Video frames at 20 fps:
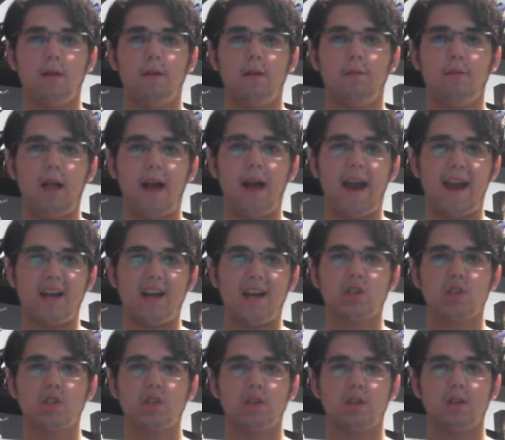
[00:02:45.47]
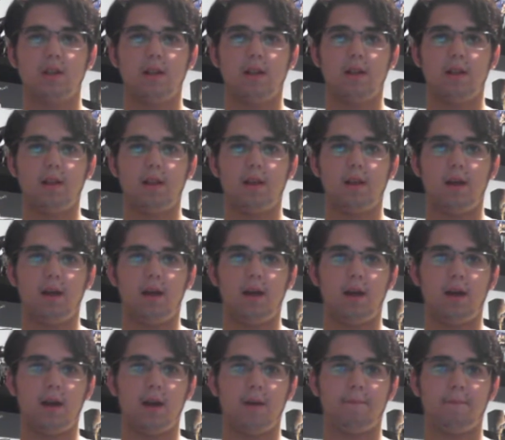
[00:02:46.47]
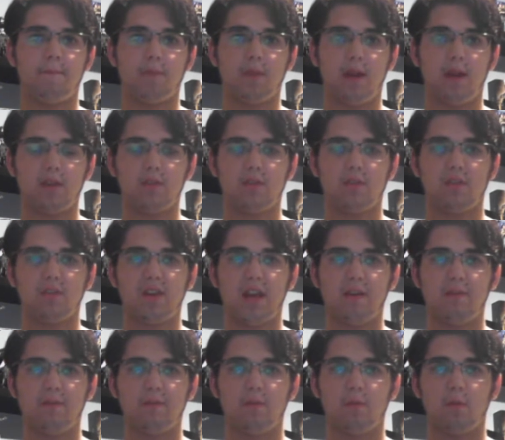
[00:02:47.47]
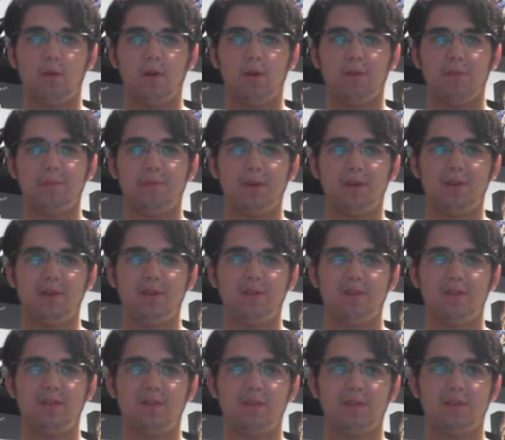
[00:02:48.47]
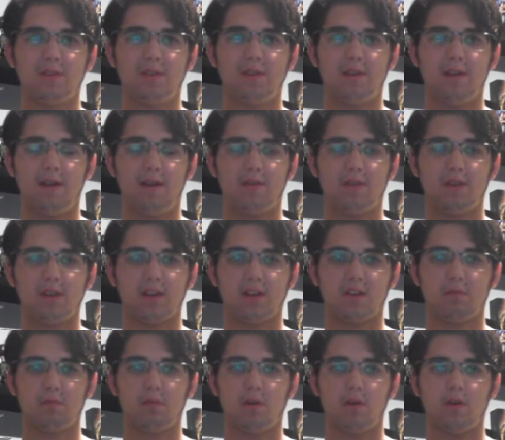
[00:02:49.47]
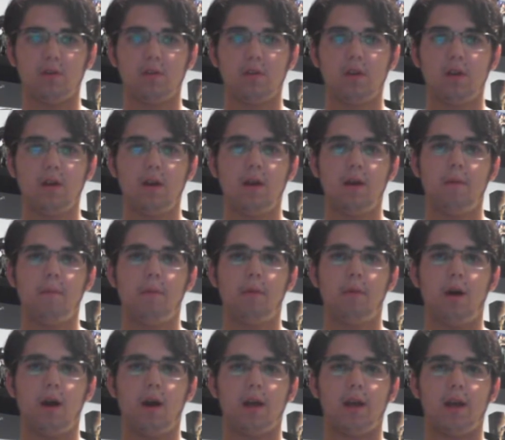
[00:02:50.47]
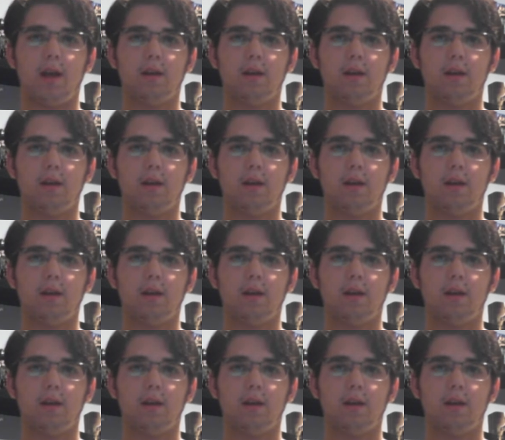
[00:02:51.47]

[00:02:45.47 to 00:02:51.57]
Flash has to save the world because everything explodes by